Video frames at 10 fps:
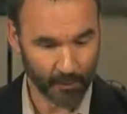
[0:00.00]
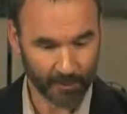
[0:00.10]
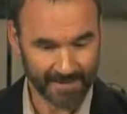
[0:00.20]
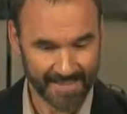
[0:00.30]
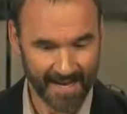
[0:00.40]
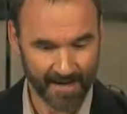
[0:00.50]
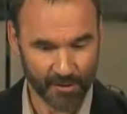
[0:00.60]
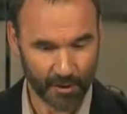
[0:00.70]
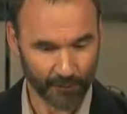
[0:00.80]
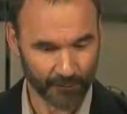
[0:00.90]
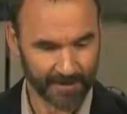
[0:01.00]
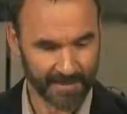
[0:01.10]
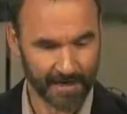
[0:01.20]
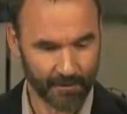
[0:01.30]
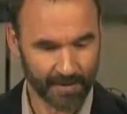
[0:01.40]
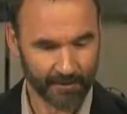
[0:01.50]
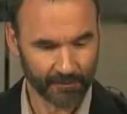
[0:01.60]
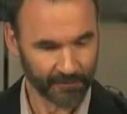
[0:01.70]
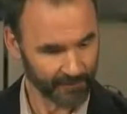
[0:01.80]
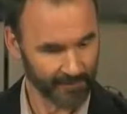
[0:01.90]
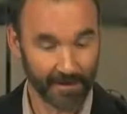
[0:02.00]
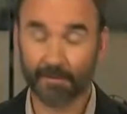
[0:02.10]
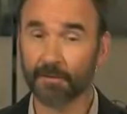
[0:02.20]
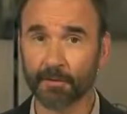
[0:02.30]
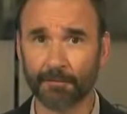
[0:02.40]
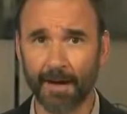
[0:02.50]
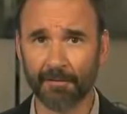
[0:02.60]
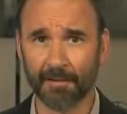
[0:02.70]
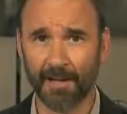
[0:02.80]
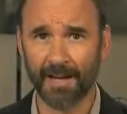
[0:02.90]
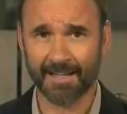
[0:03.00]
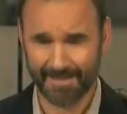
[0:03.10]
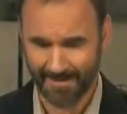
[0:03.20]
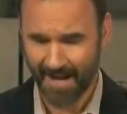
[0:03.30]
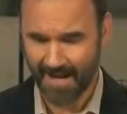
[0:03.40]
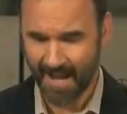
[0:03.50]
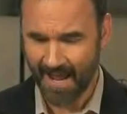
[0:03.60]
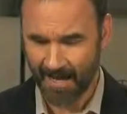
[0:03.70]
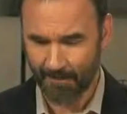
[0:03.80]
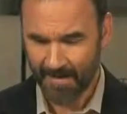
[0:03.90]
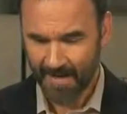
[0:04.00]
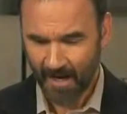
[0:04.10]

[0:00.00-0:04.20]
Berkeley and Charleston counties, that's until 5 o'clock a.m.